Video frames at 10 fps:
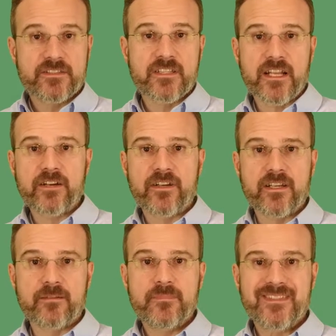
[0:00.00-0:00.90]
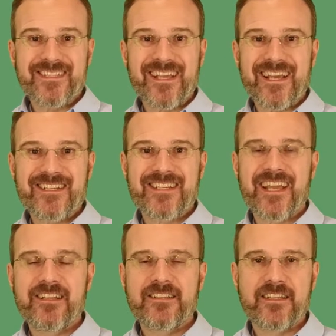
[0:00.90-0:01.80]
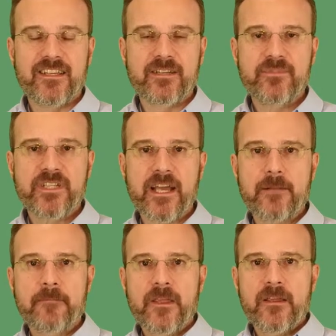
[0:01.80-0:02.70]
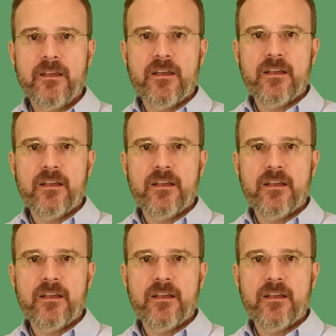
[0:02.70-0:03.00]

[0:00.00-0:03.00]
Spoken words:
It's just the letter M, C-H-A-T, MChat,